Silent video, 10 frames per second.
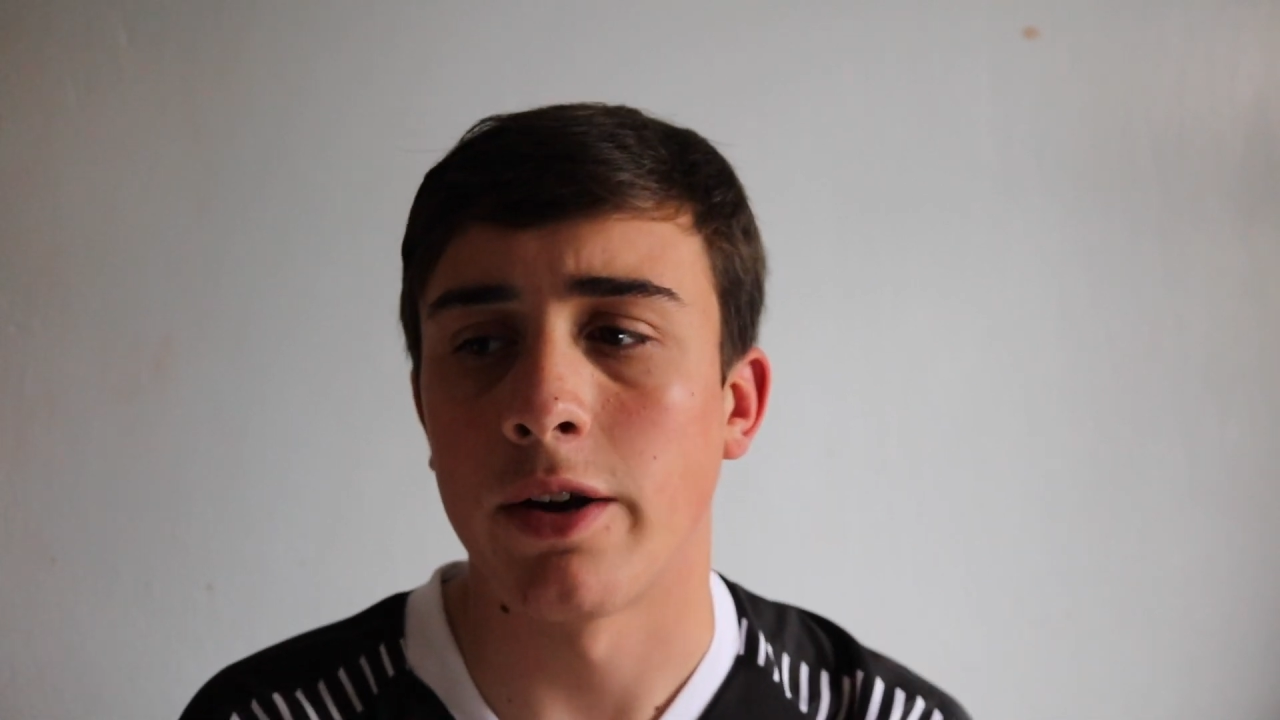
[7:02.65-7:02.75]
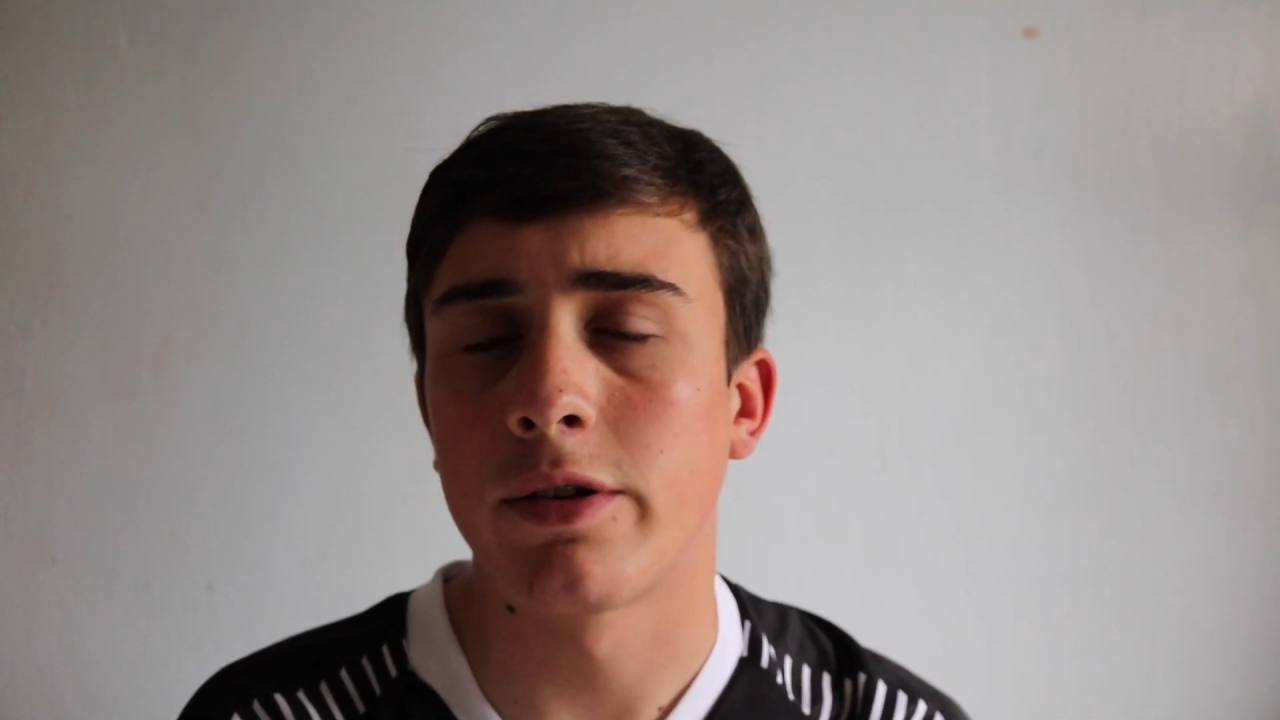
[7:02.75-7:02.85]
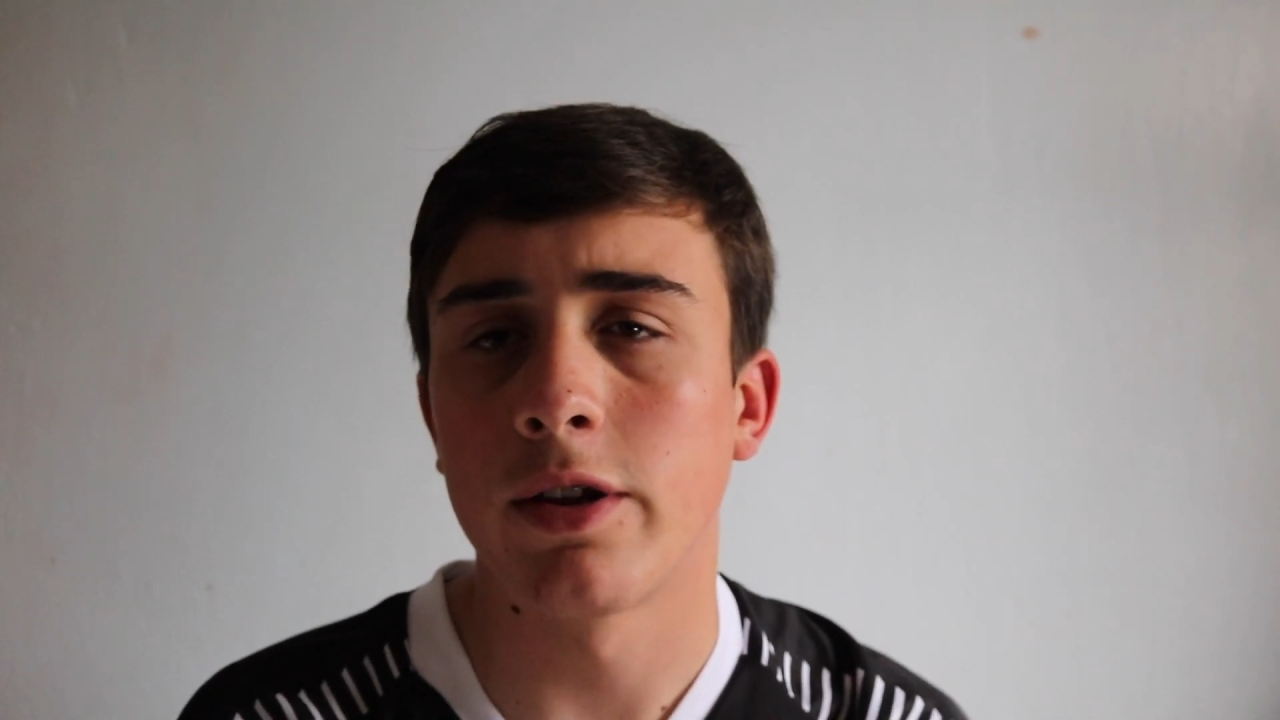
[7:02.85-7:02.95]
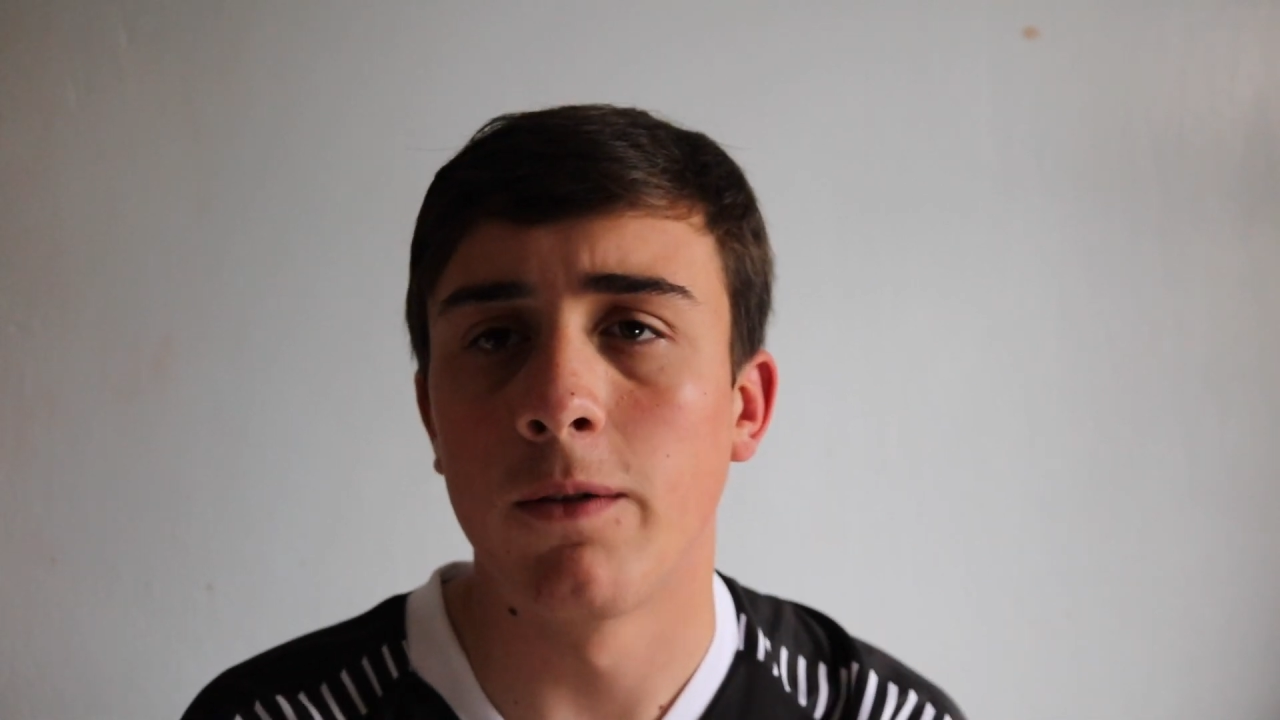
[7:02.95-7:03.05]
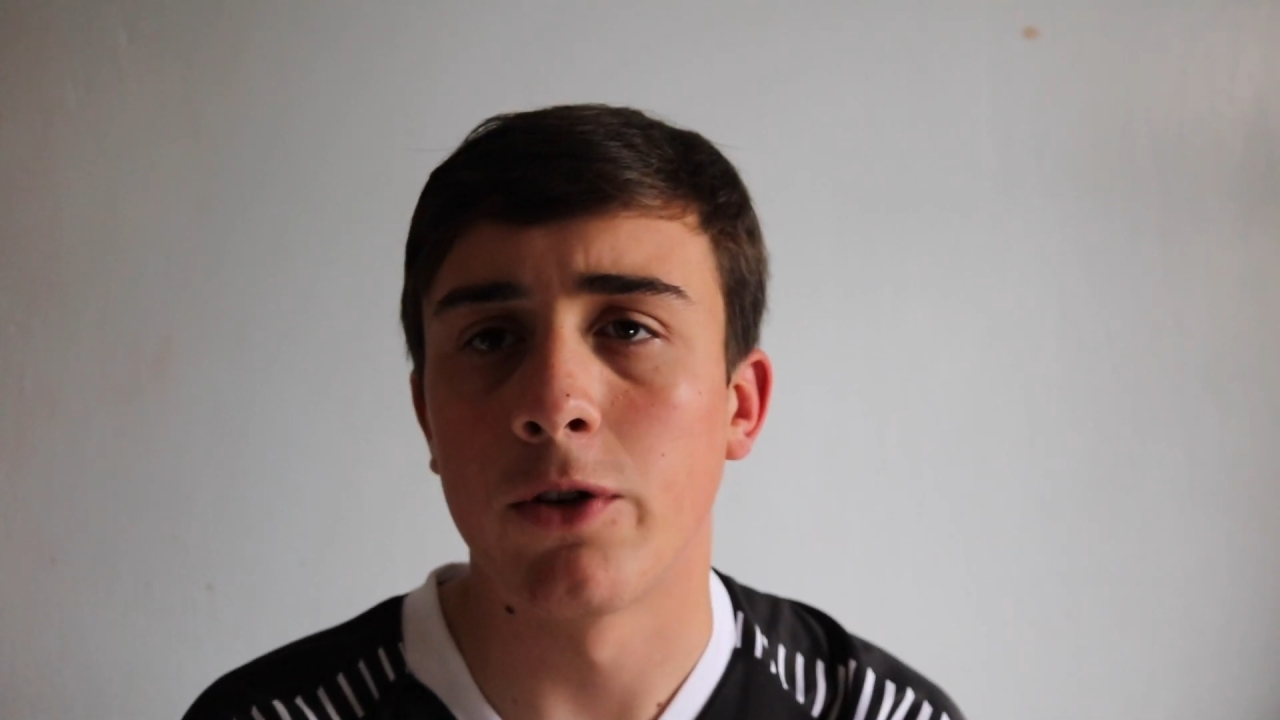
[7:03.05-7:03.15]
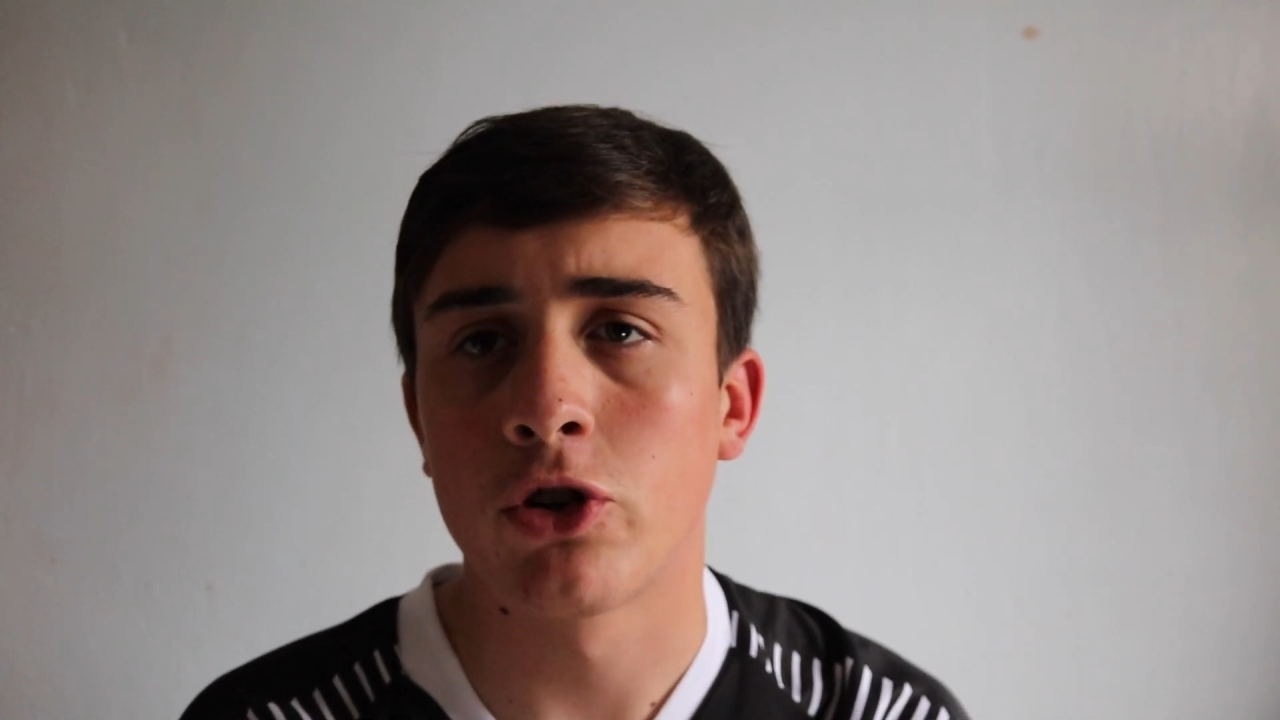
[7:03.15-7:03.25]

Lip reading: and silver